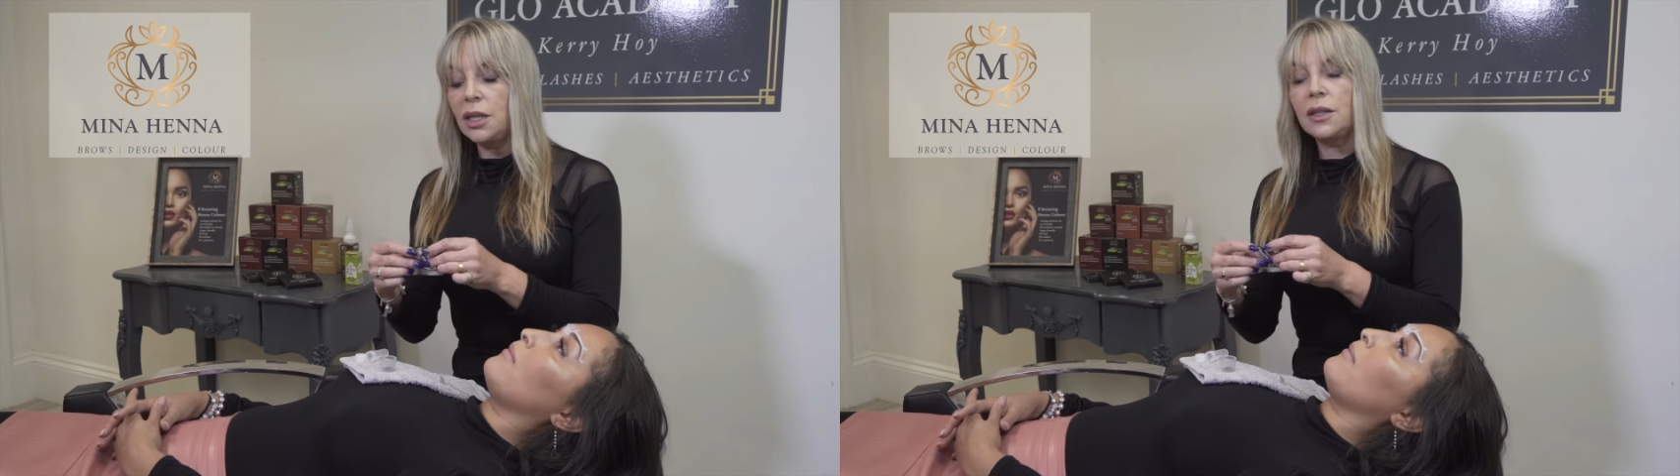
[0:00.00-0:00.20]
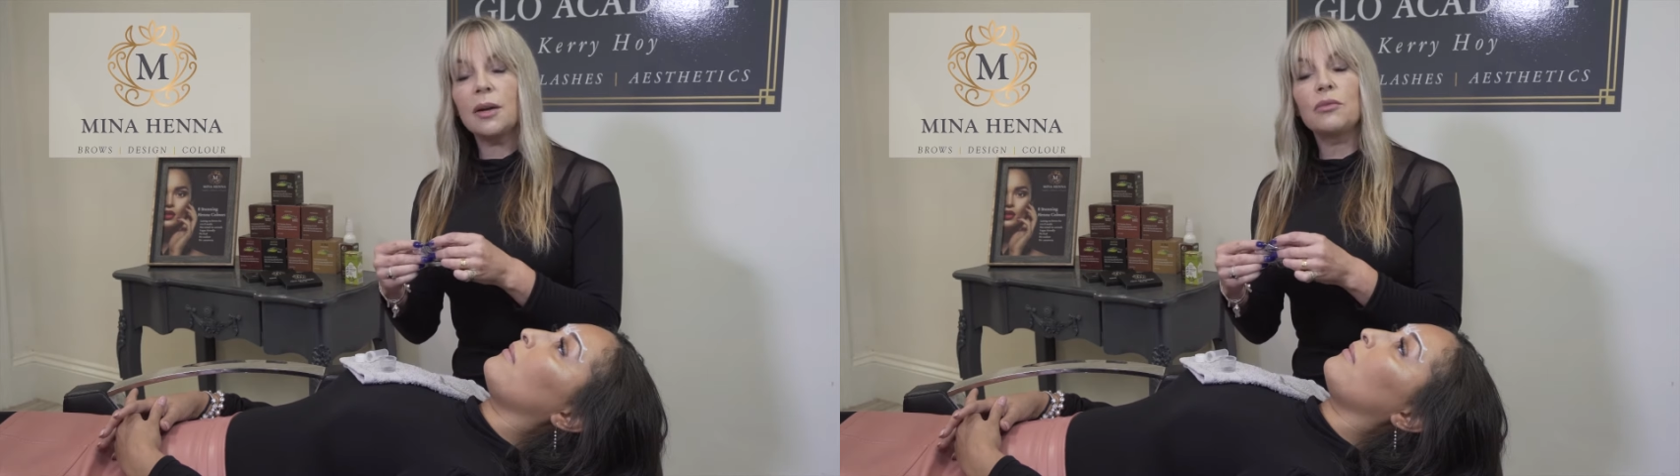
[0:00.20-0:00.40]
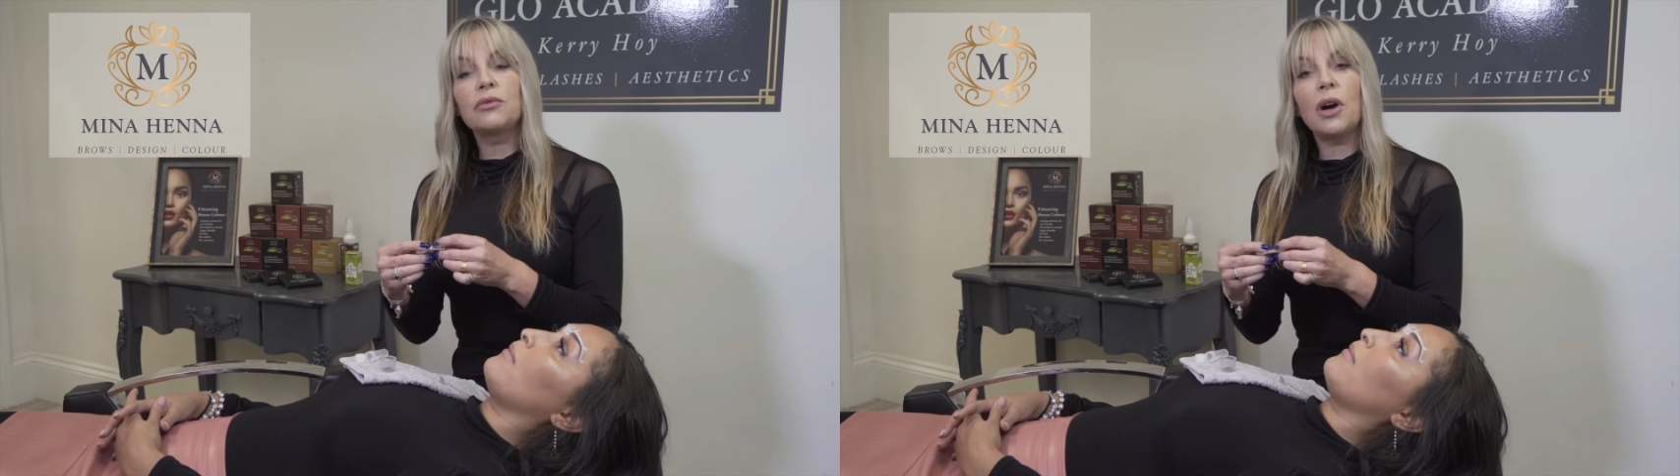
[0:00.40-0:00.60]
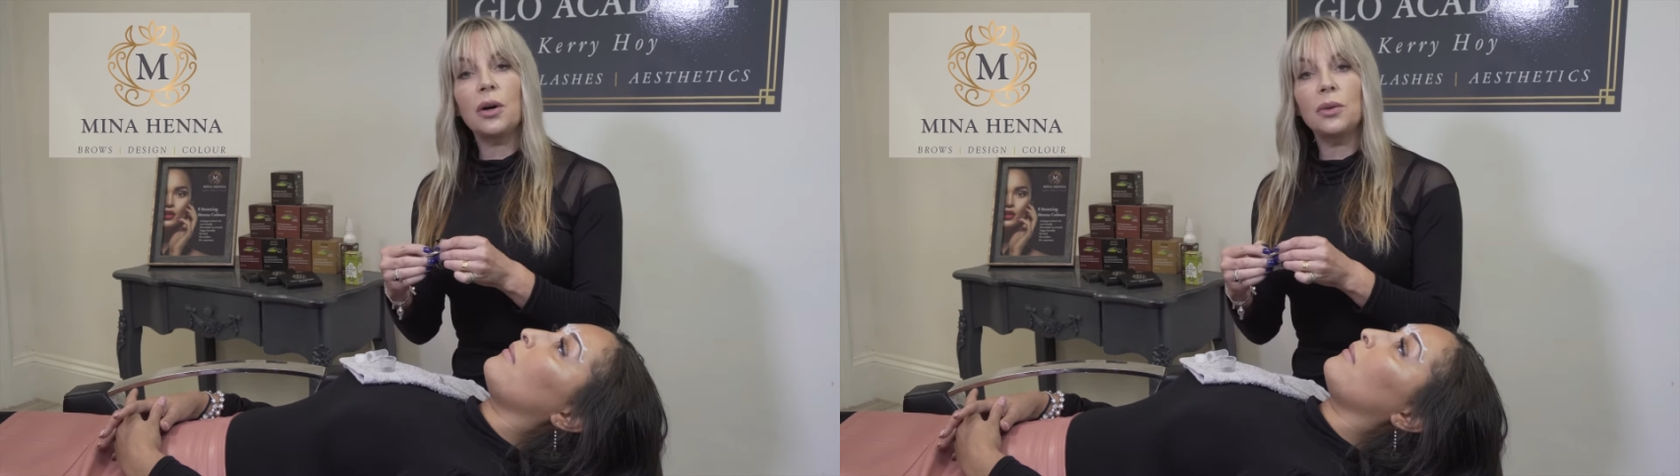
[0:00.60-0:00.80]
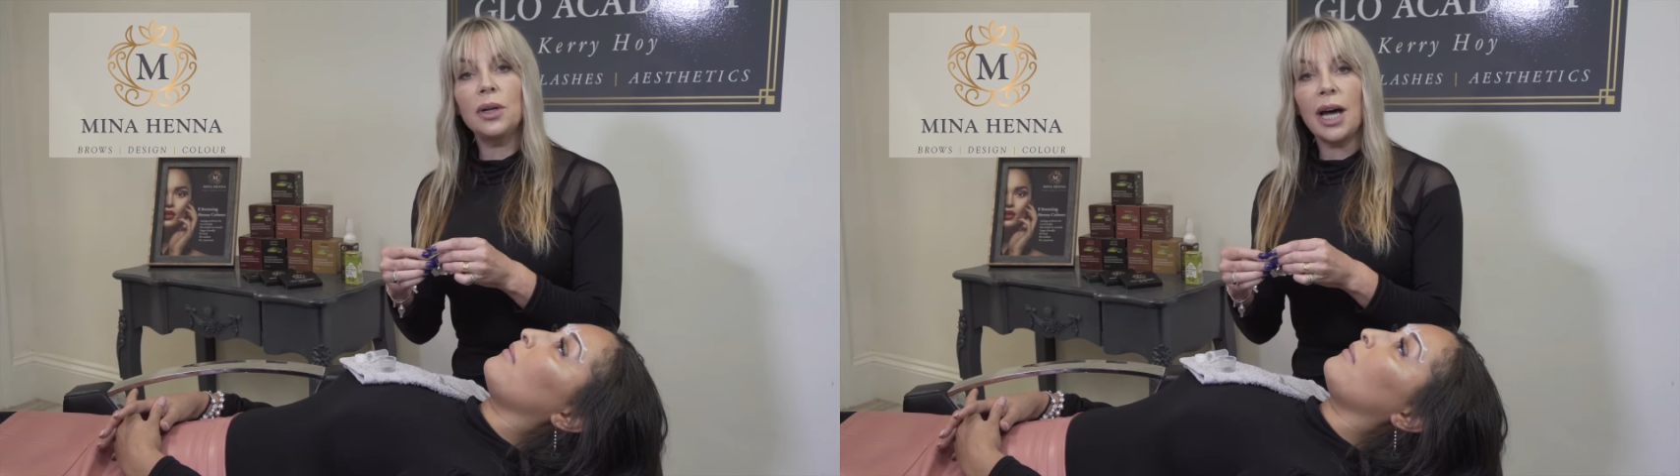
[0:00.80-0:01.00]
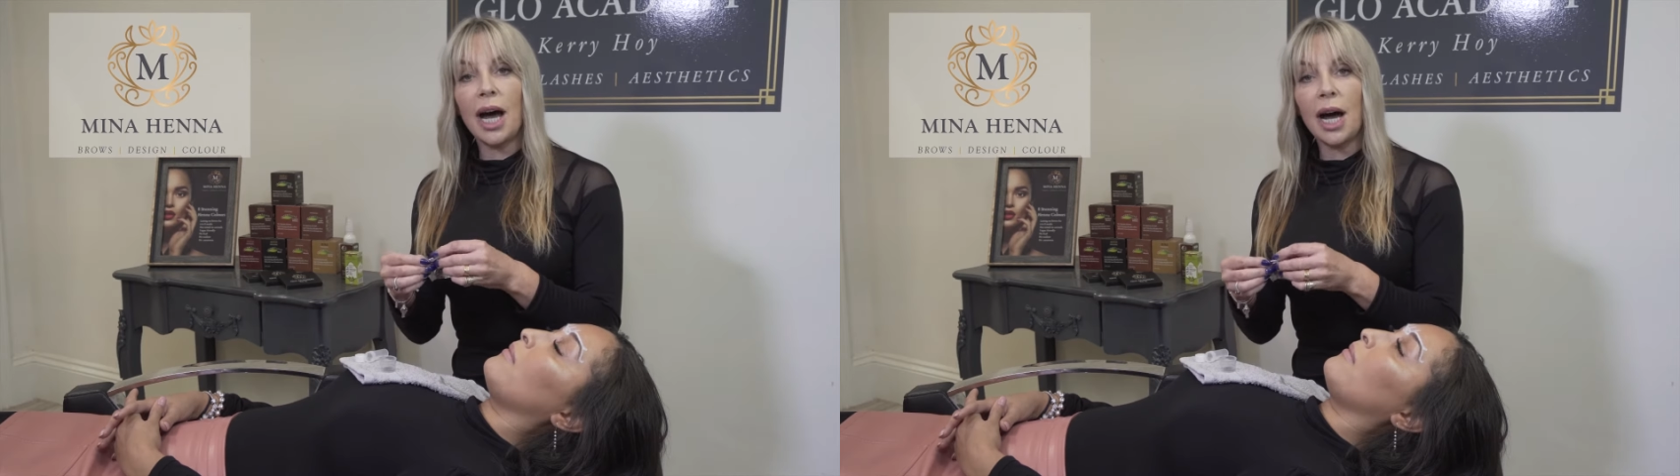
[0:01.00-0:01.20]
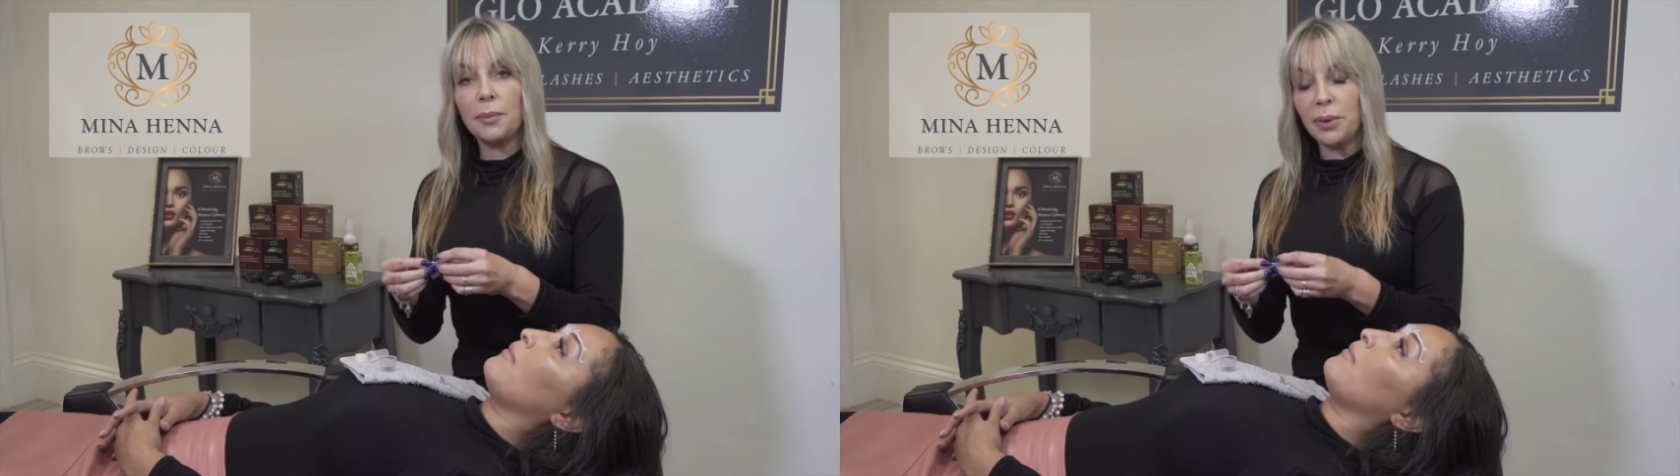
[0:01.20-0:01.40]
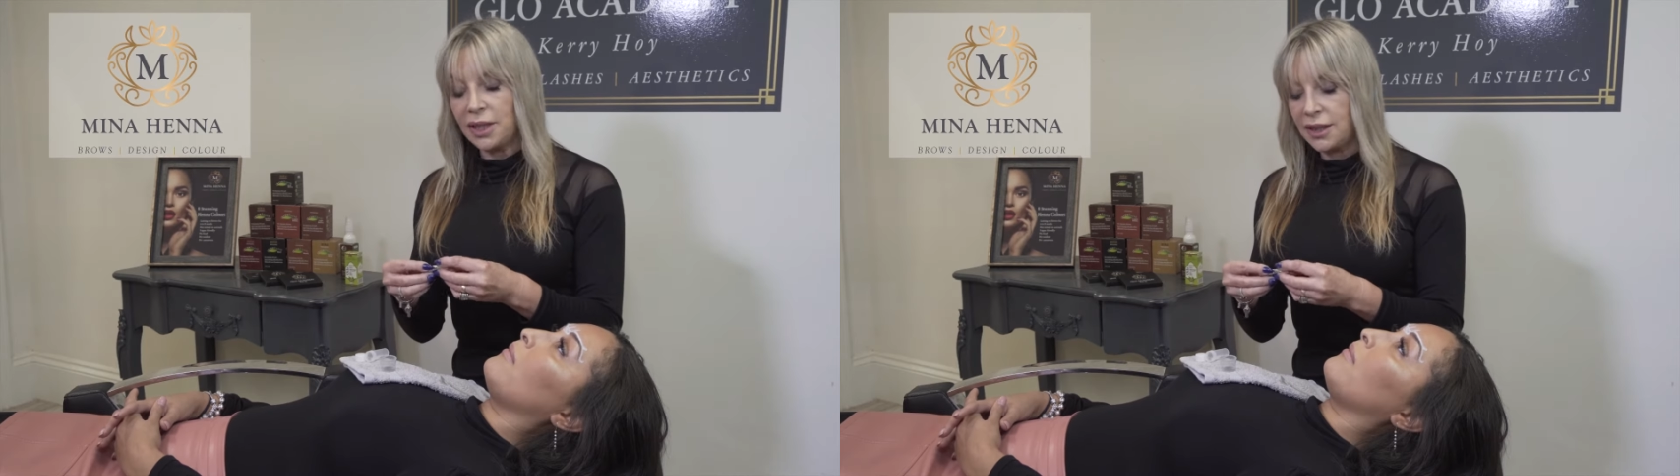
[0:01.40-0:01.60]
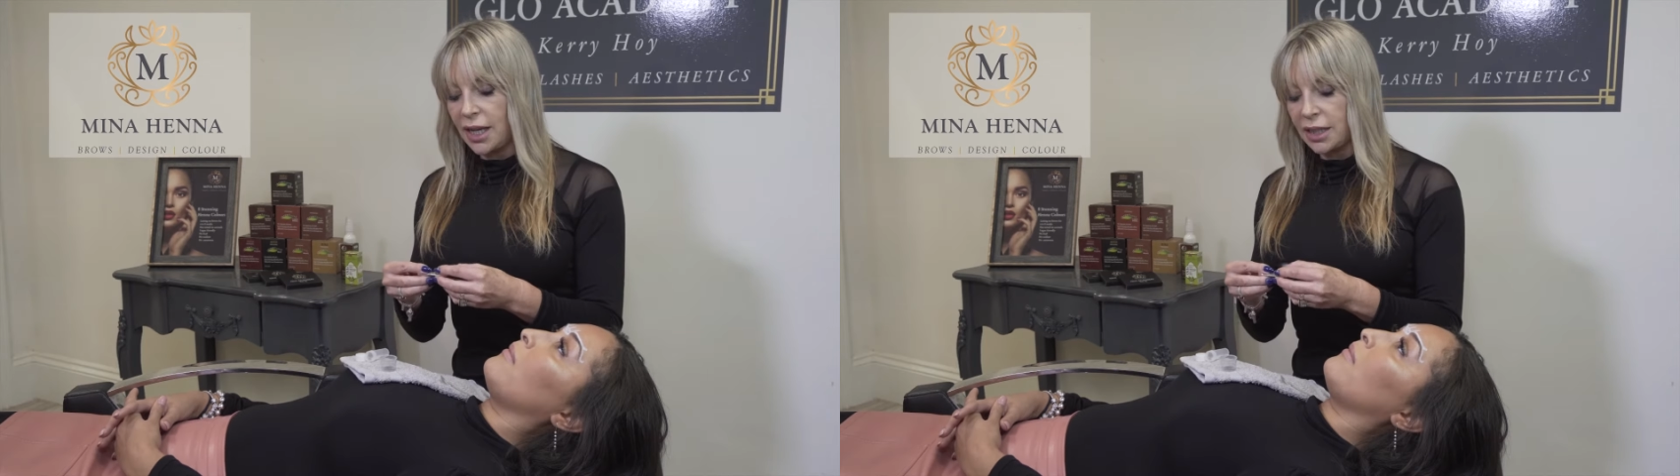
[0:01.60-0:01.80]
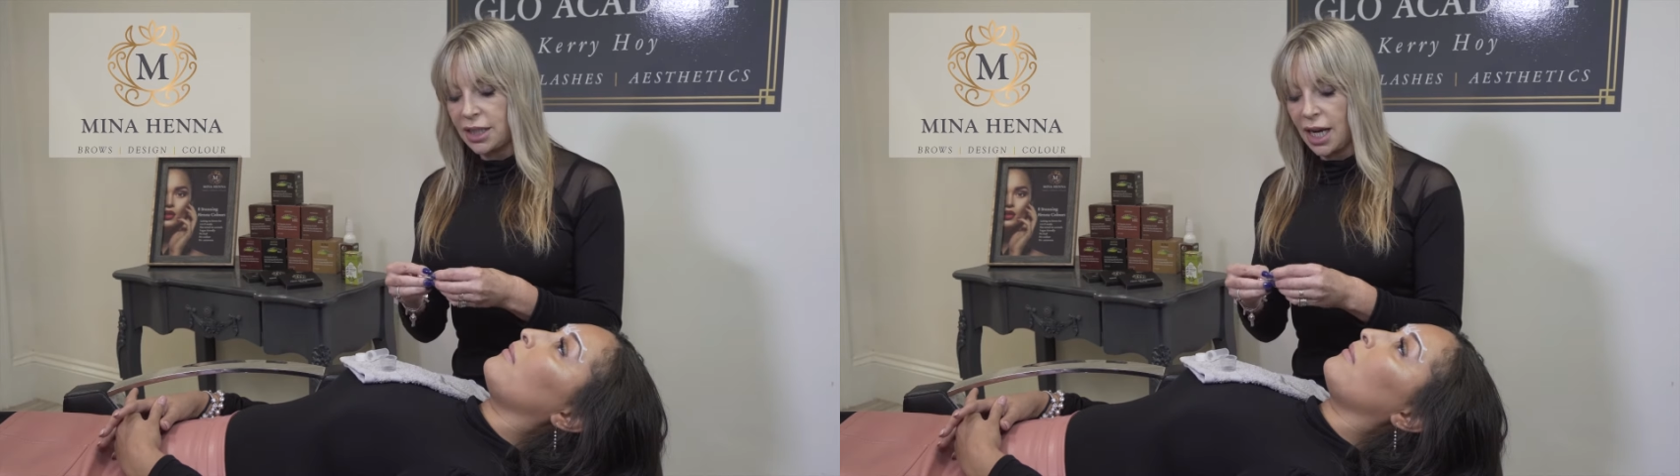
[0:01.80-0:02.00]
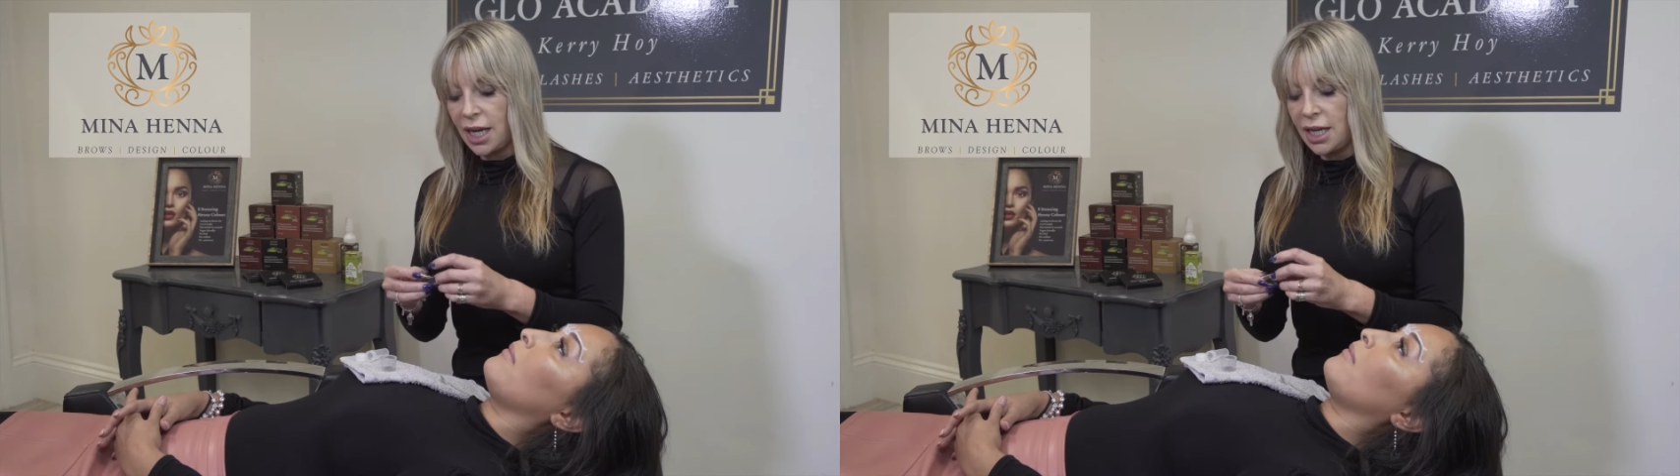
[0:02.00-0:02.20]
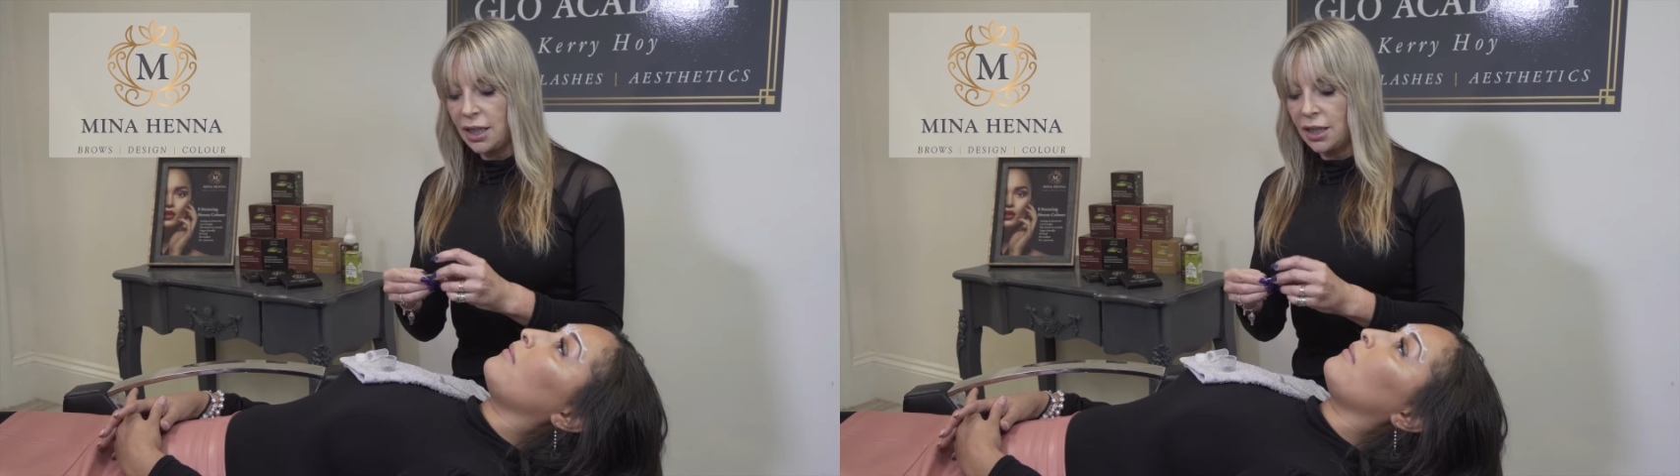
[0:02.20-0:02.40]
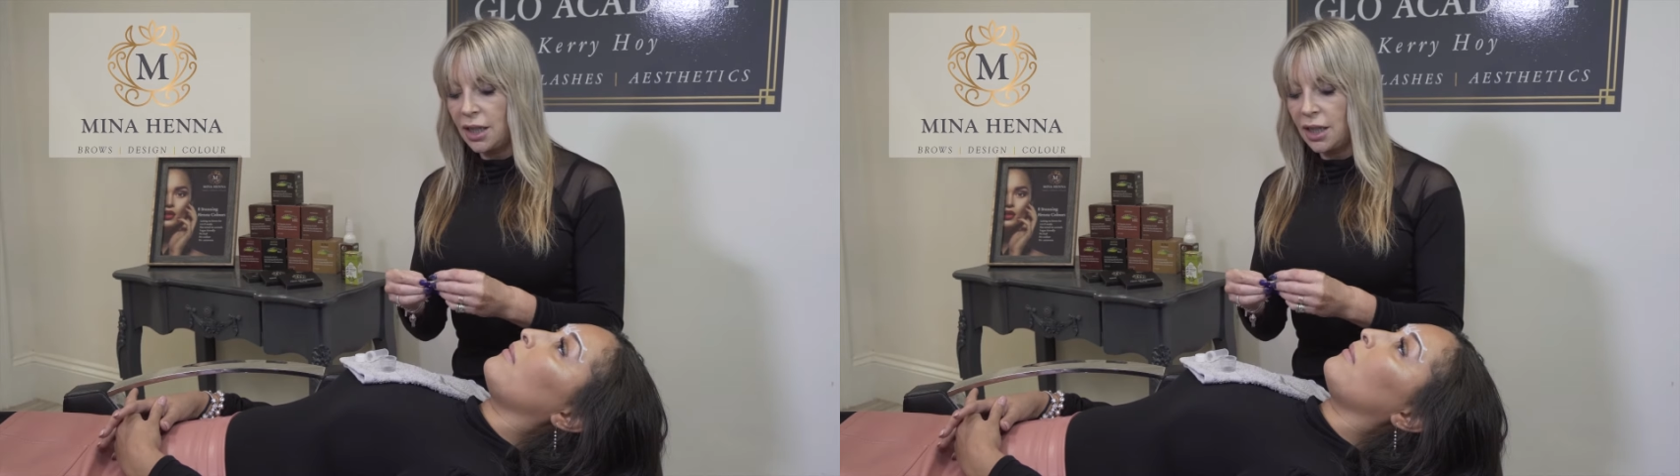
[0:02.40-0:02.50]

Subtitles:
you then roll up the sachet